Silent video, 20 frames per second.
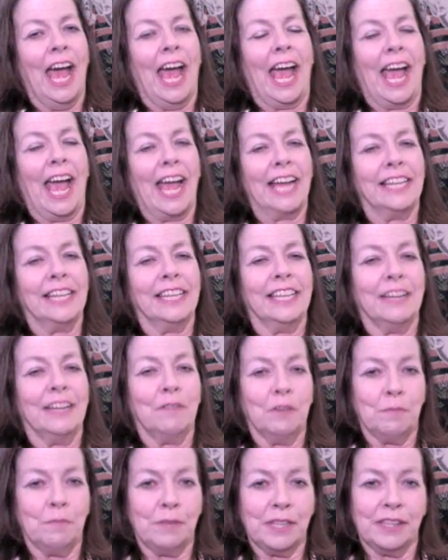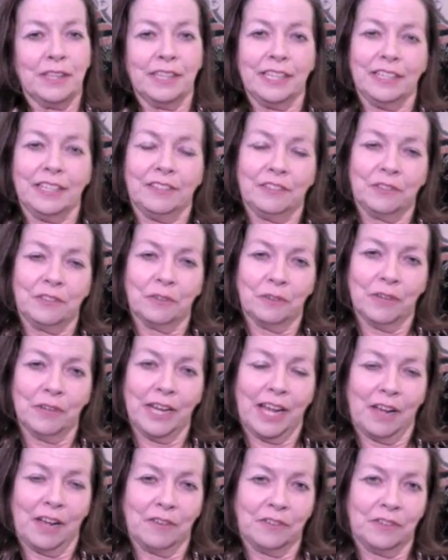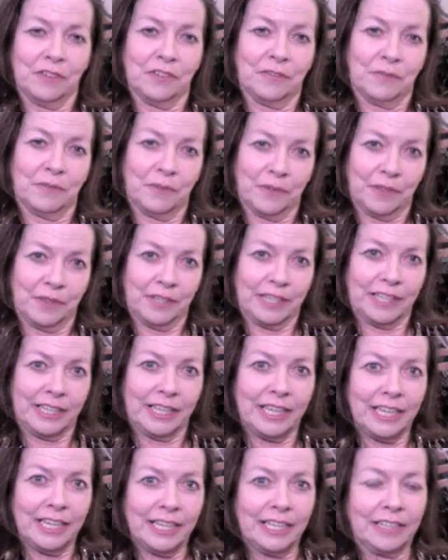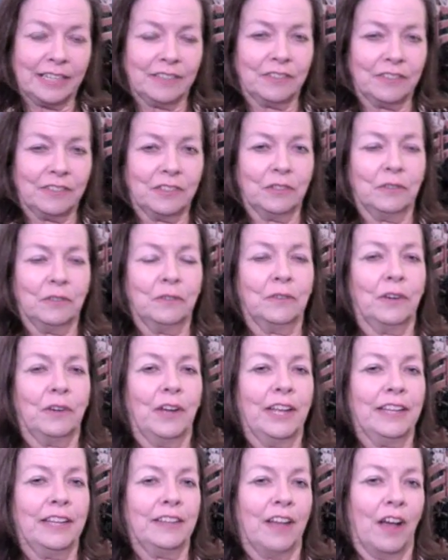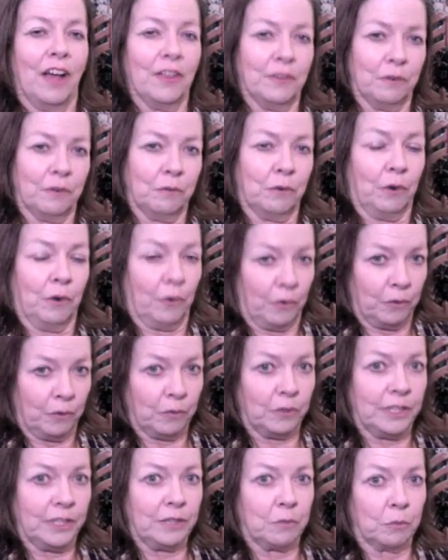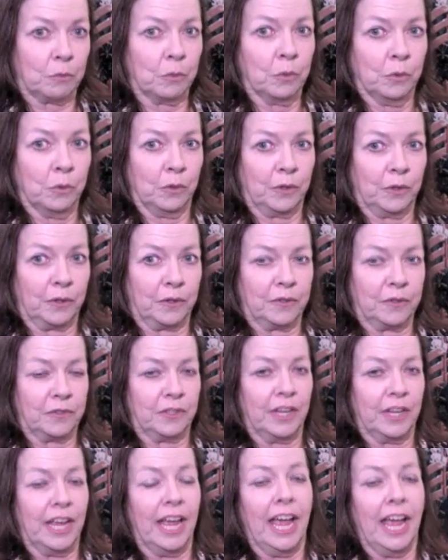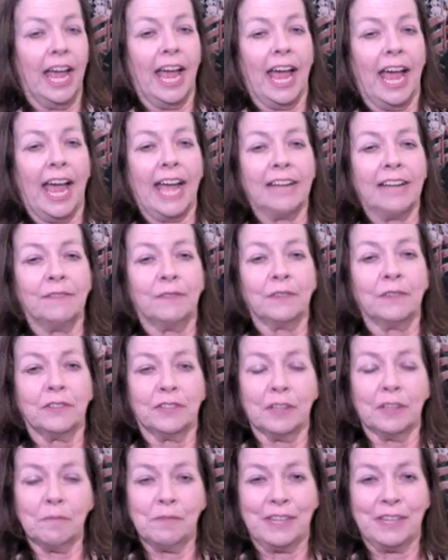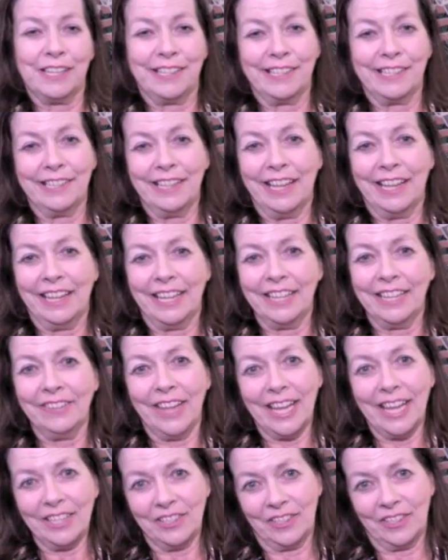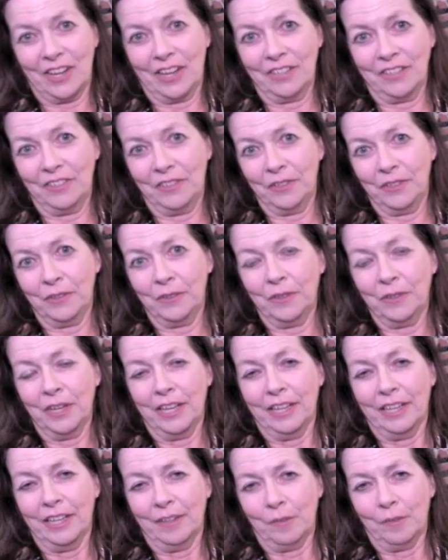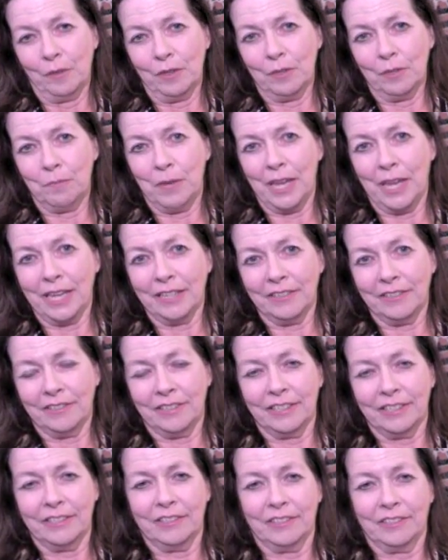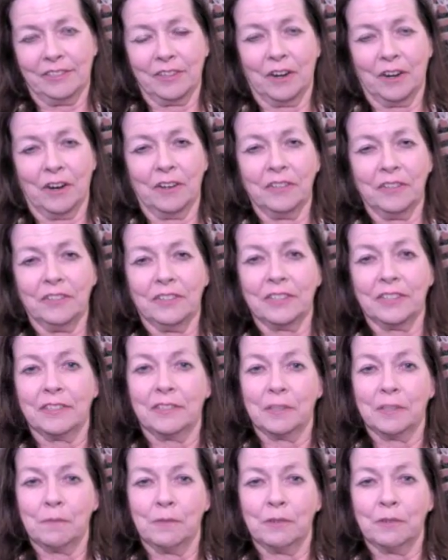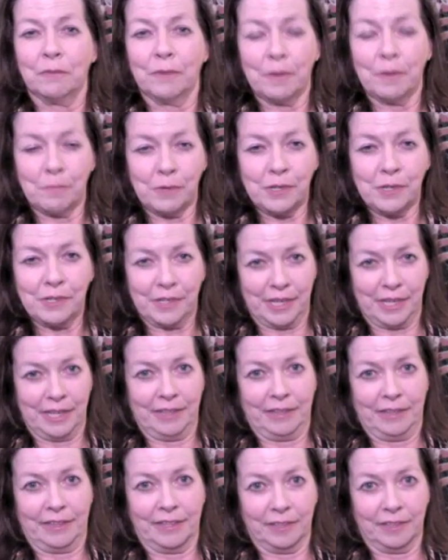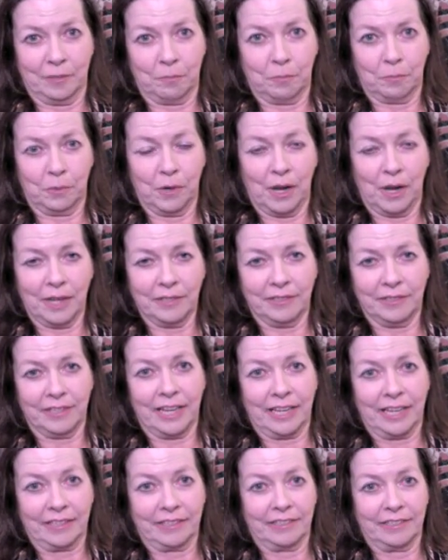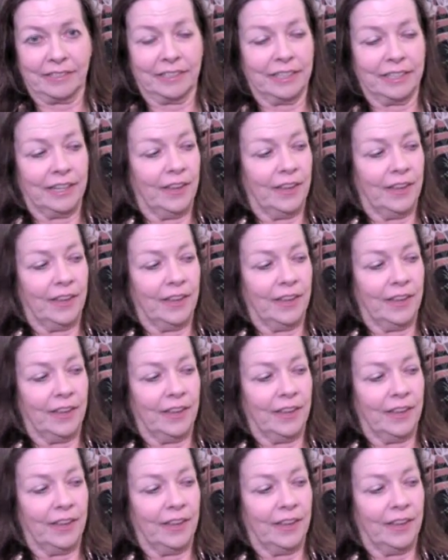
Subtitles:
And they would be the storehouses for the kings and other early rulers. And for some reason, they latched onto the Pegasus star system to represent this process.